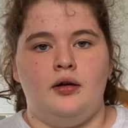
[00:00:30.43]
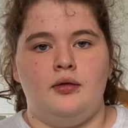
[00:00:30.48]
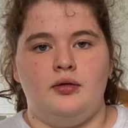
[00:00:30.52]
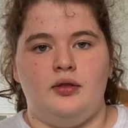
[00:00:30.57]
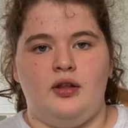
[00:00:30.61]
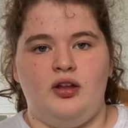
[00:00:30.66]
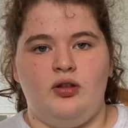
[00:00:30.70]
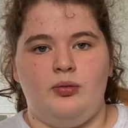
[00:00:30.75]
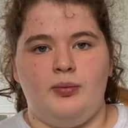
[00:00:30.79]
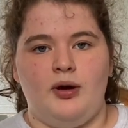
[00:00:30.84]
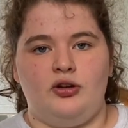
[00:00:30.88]

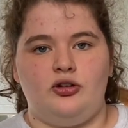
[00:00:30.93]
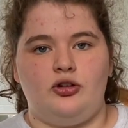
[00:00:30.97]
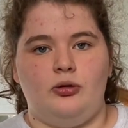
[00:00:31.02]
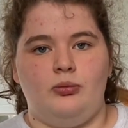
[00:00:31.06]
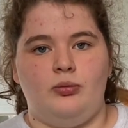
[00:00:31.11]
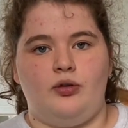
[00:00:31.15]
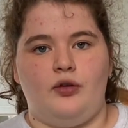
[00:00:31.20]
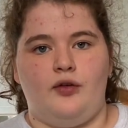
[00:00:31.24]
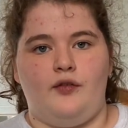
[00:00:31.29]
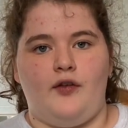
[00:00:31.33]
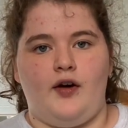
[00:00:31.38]
These
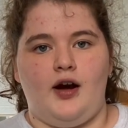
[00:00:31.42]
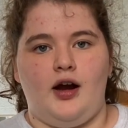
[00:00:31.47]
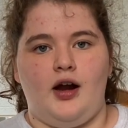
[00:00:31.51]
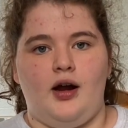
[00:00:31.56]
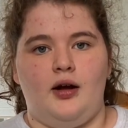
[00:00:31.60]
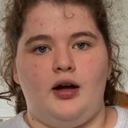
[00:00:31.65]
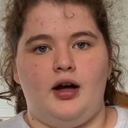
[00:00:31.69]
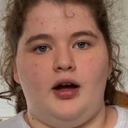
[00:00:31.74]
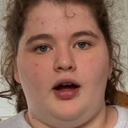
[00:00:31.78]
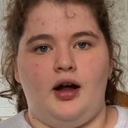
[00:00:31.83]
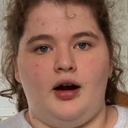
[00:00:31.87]
mushrooms are very
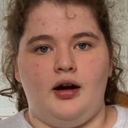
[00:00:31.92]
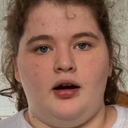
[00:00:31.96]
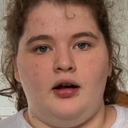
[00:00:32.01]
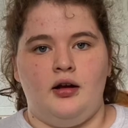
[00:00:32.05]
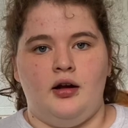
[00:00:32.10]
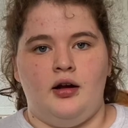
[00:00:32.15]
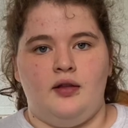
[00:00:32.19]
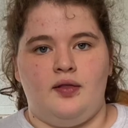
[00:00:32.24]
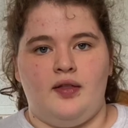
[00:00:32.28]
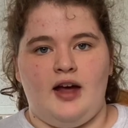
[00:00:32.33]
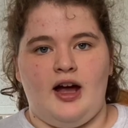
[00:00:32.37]
good.
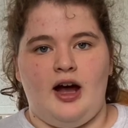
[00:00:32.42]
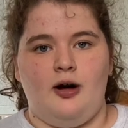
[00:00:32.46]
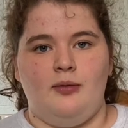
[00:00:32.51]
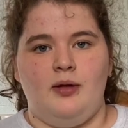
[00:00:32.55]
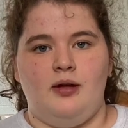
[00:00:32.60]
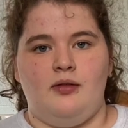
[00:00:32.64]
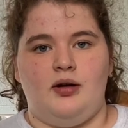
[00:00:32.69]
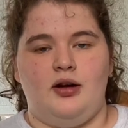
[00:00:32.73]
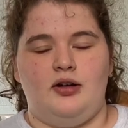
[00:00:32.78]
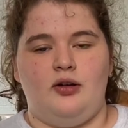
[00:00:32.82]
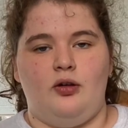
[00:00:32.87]
They help
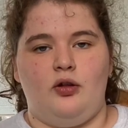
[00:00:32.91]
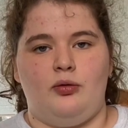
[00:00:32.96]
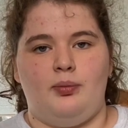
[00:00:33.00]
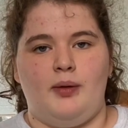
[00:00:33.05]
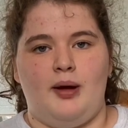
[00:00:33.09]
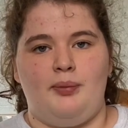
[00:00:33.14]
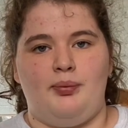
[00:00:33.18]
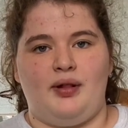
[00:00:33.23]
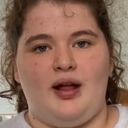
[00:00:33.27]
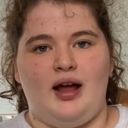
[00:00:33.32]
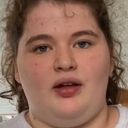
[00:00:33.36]
me reduce my
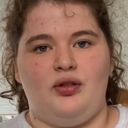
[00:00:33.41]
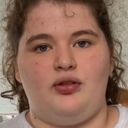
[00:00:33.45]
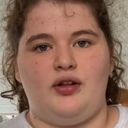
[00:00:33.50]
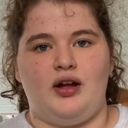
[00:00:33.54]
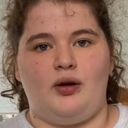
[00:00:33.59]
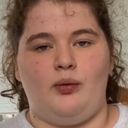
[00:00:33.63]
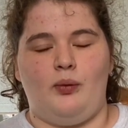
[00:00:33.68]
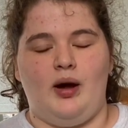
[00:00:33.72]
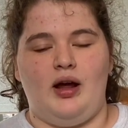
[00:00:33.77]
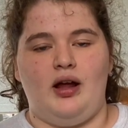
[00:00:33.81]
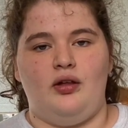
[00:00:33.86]
plastic
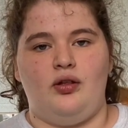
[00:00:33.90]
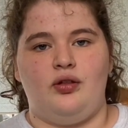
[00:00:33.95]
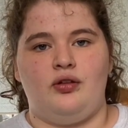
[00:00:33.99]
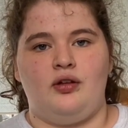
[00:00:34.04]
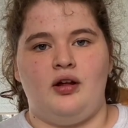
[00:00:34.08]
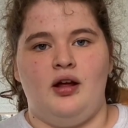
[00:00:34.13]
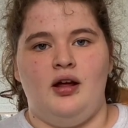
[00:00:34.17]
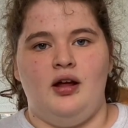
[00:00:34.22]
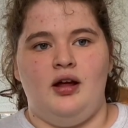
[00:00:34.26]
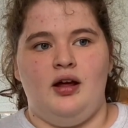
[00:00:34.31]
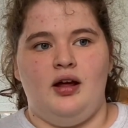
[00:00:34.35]
waste
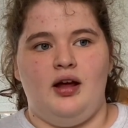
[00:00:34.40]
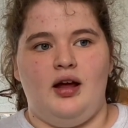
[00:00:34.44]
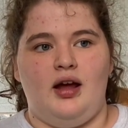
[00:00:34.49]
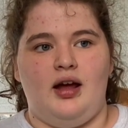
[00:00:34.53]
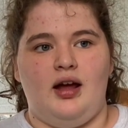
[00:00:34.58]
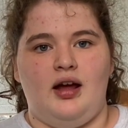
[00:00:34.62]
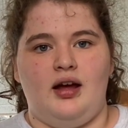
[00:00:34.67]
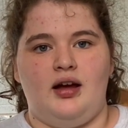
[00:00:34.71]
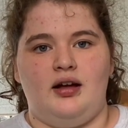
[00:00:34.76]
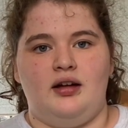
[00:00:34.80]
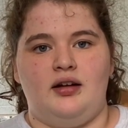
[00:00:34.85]

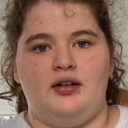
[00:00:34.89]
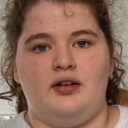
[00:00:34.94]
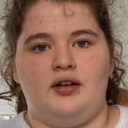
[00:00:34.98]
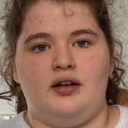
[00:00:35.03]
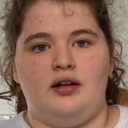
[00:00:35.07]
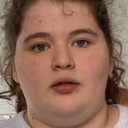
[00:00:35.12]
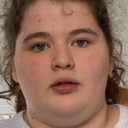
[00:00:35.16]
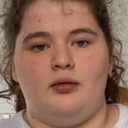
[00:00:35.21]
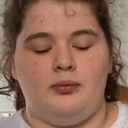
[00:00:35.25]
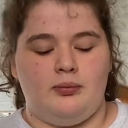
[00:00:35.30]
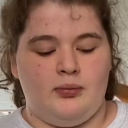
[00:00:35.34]
and
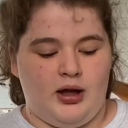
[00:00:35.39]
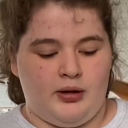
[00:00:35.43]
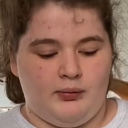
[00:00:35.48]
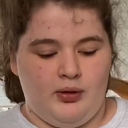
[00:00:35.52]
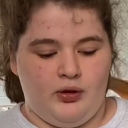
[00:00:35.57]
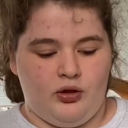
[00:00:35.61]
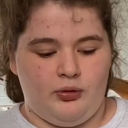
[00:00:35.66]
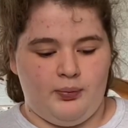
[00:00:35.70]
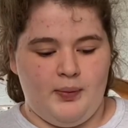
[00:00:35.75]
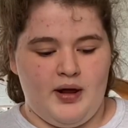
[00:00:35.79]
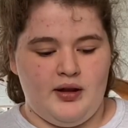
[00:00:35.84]
make me
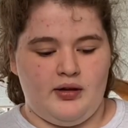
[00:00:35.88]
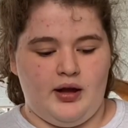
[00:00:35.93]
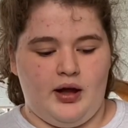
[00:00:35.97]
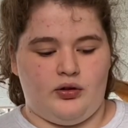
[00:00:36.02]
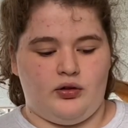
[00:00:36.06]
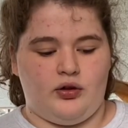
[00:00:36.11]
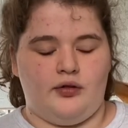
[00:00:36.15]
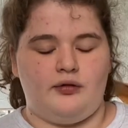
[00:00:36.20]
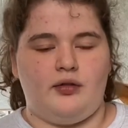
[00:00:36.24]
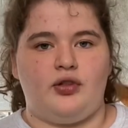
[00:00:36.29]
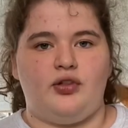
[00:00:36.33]
spend
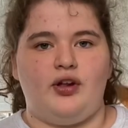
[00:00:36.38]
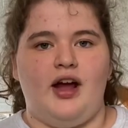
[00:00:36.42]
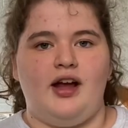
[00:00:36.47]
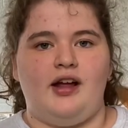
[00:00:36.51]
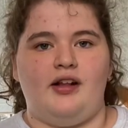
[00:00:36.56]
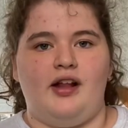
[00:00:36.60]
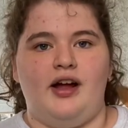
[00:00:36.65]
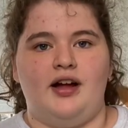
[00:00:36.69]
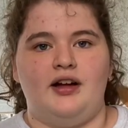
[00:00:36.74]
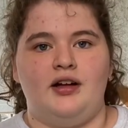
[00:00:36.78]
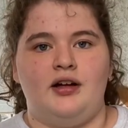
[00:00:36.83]
less on
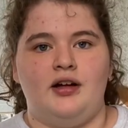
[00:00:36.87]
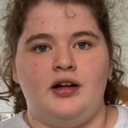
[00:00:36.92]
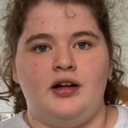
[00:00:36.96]
recycling.